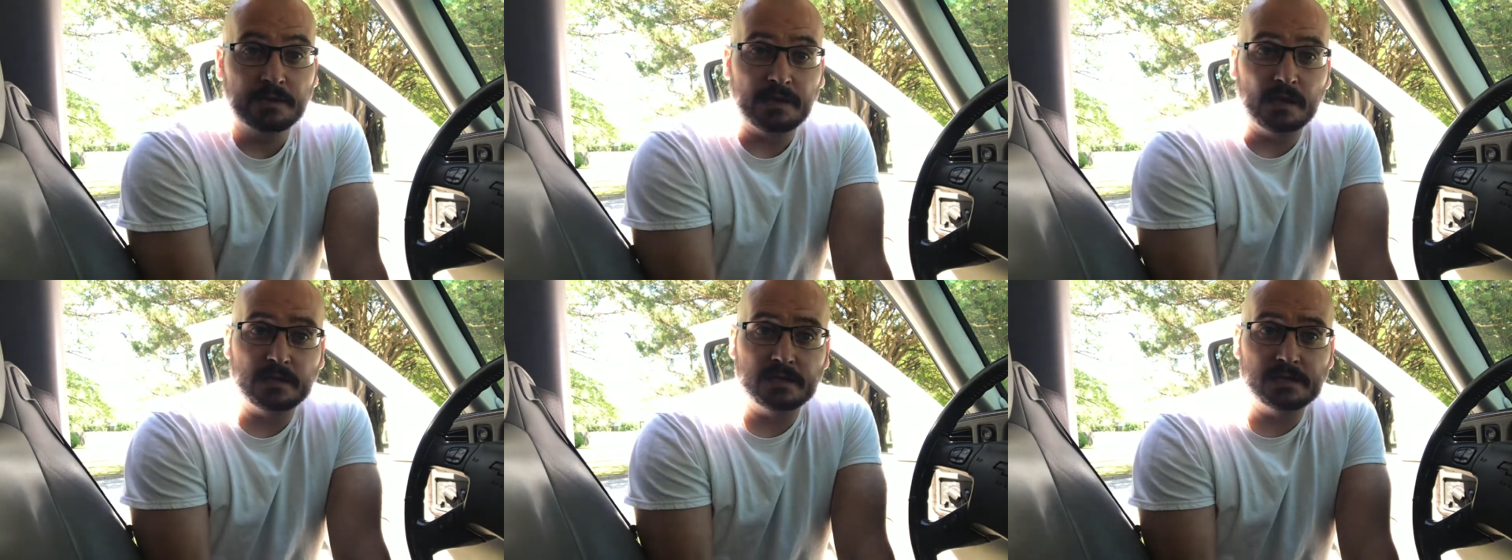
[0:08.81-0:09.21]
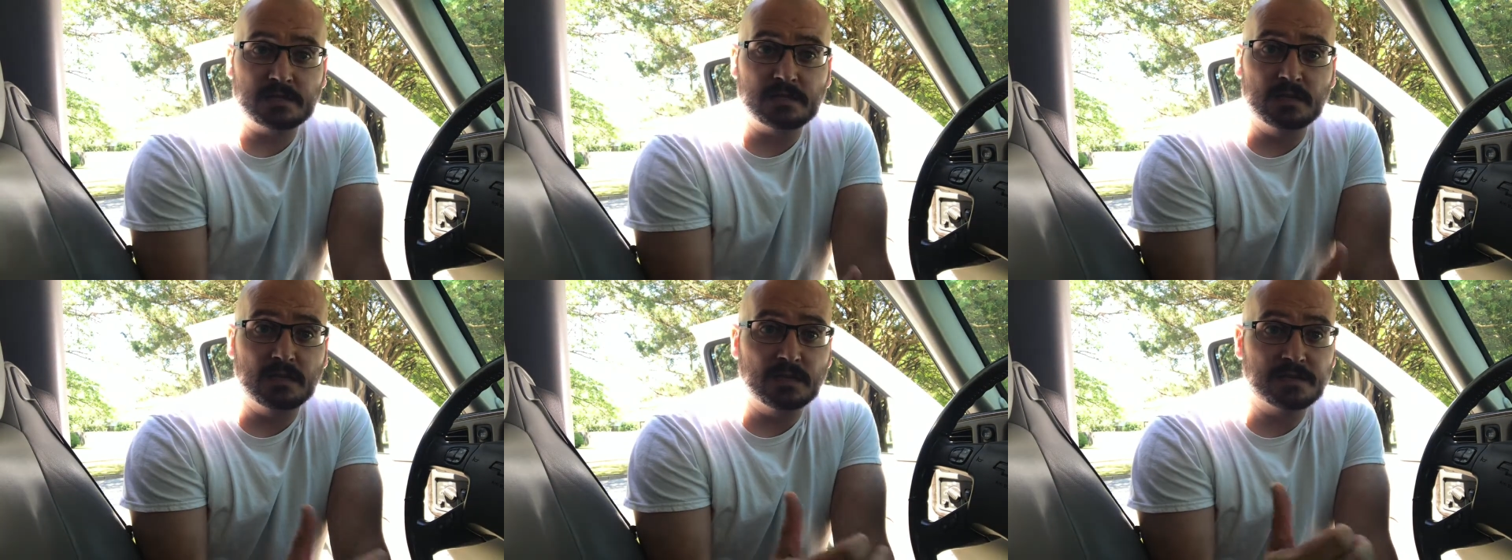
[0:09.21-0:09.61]
That is
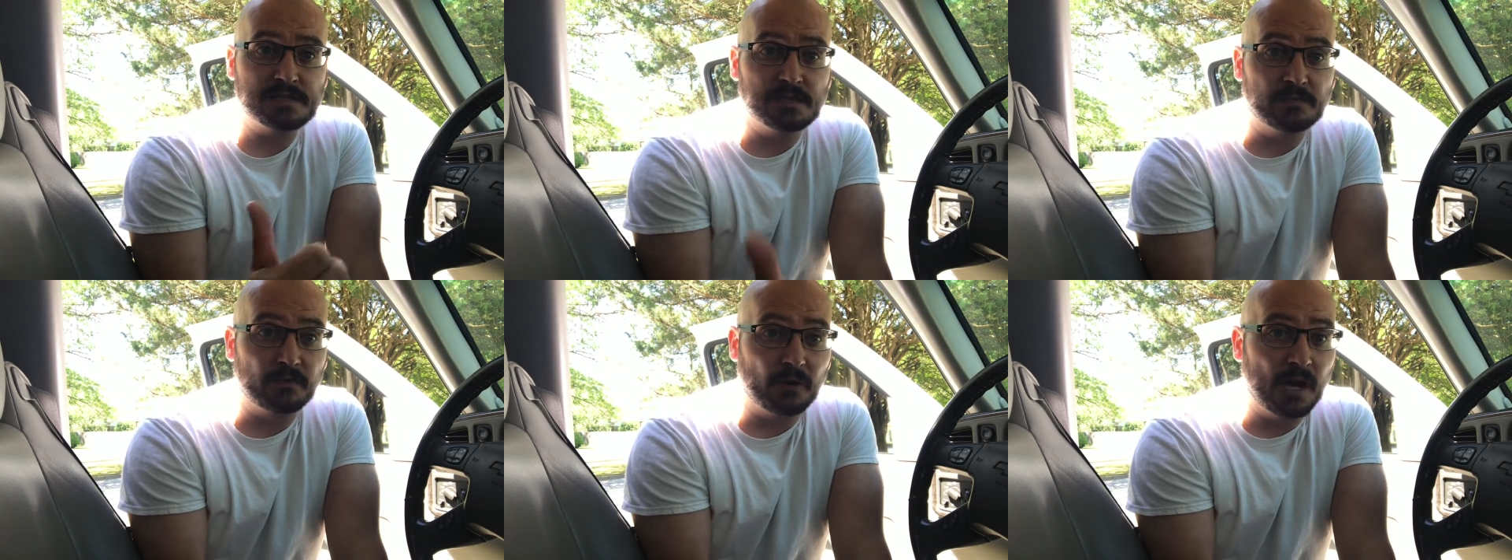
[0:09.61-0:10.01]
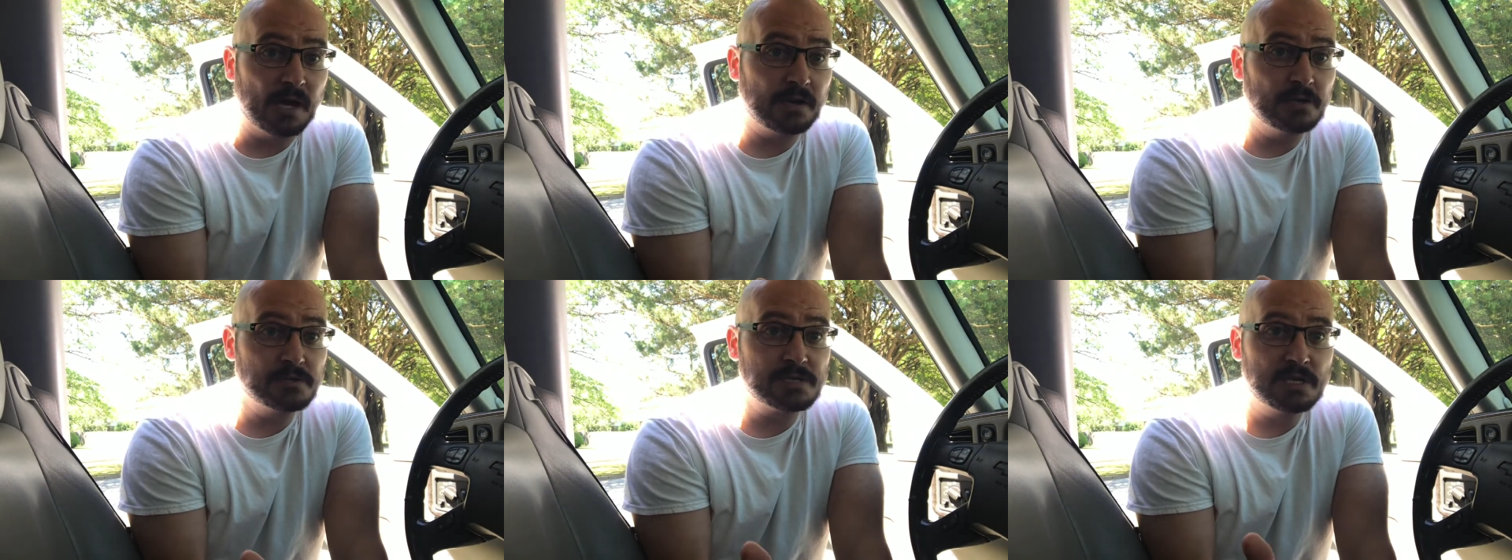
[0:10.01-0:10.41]
the
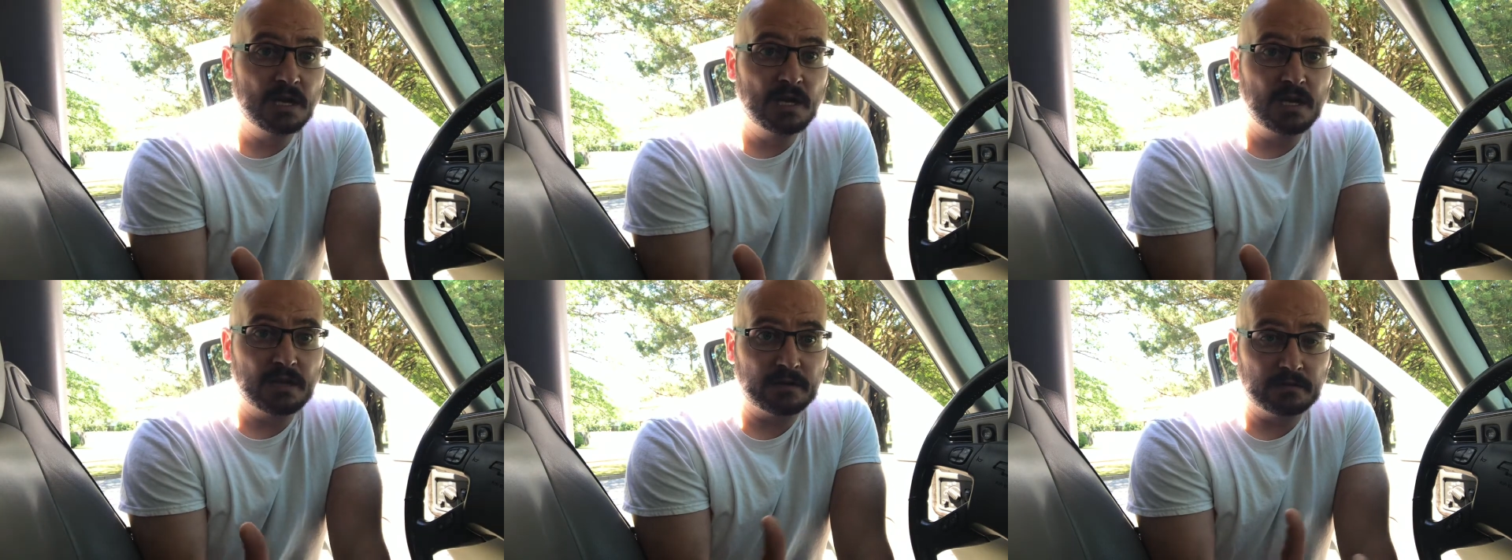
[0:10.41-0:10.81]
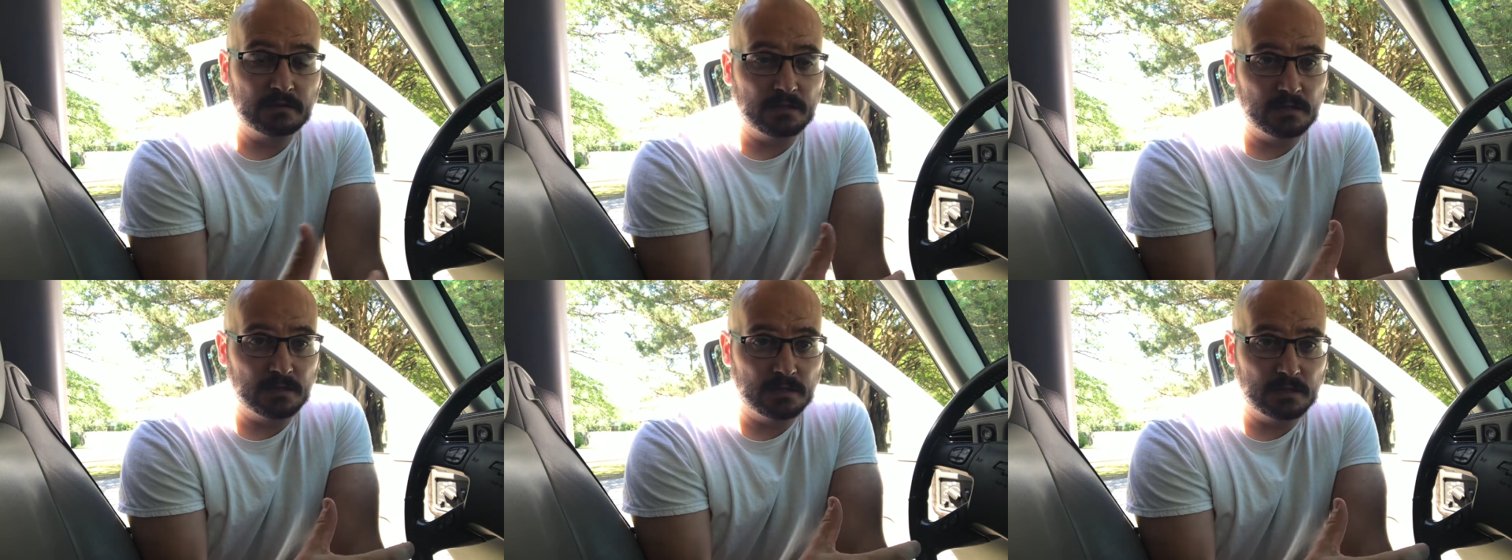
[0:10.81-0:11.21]
Silverados,
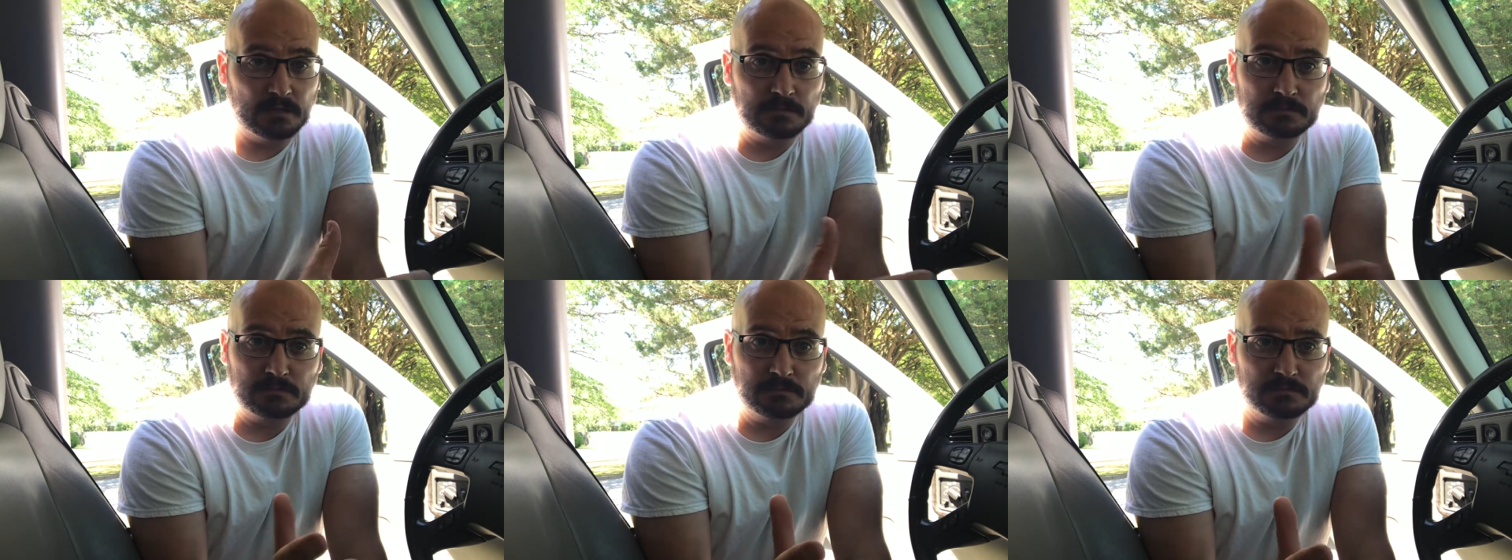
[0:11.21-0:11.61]
the